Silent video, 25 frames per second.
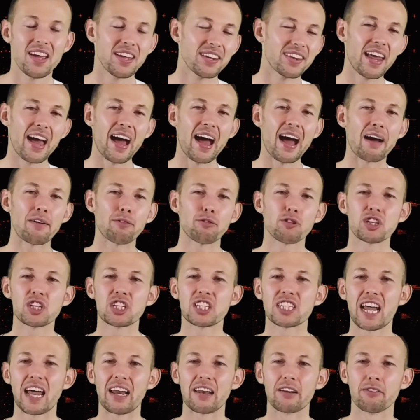The average
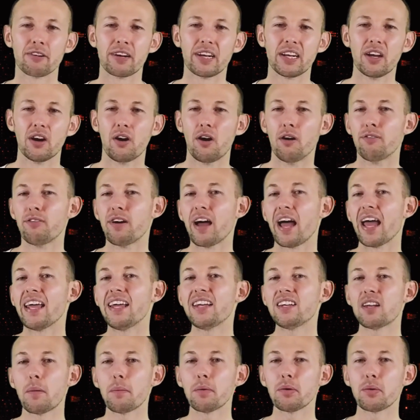salary of
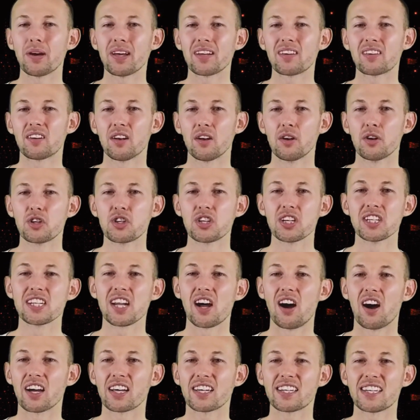AWS Solutions
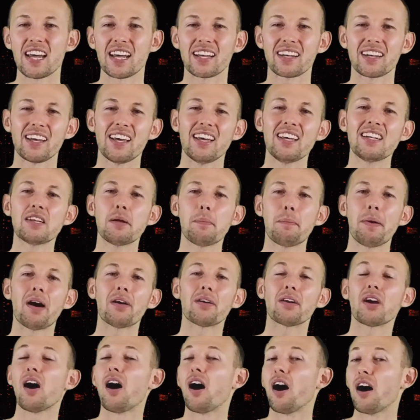Architect is
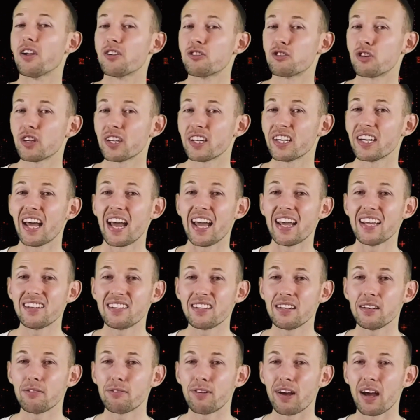about
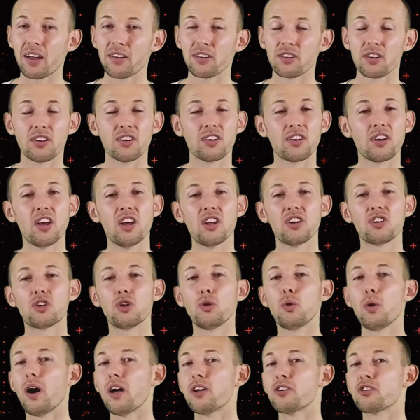
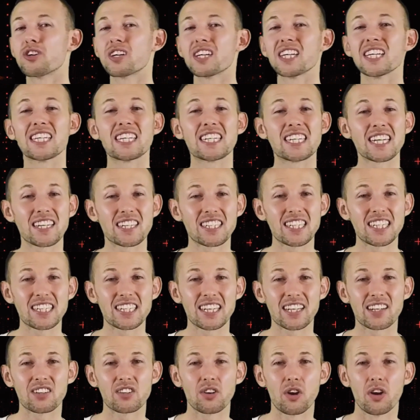
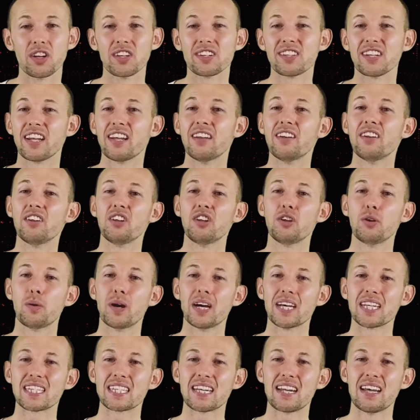$118,266 in the
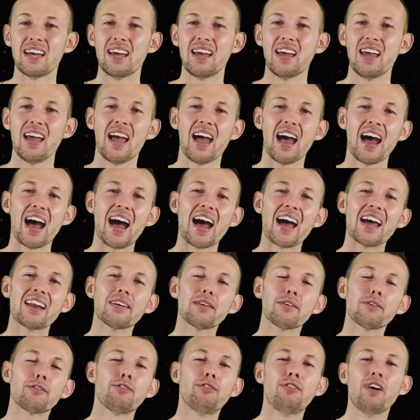US
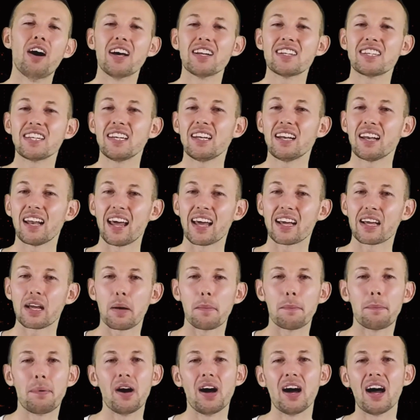and 13 lakh
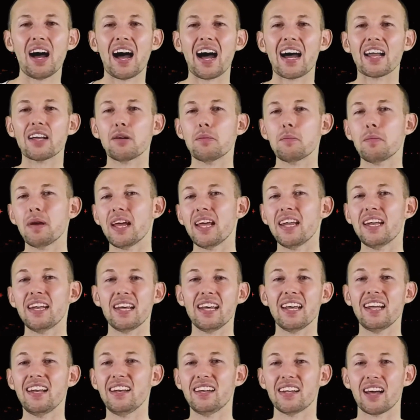per annum in
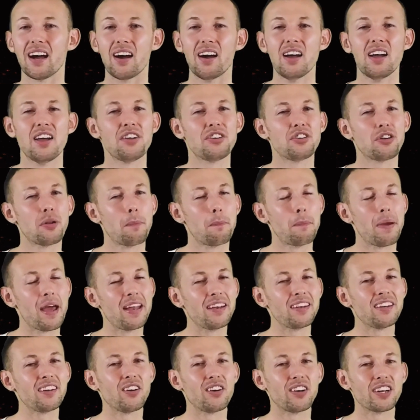India,
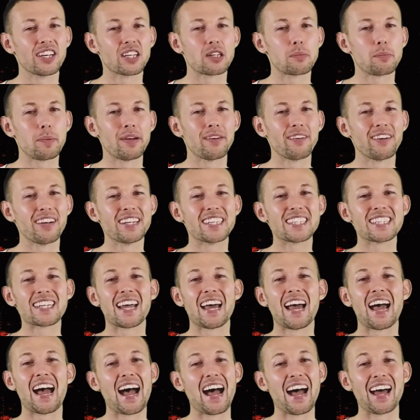depending on experience
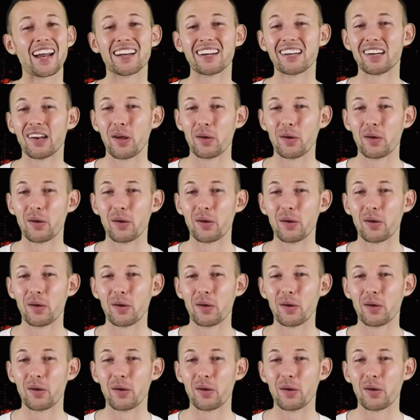and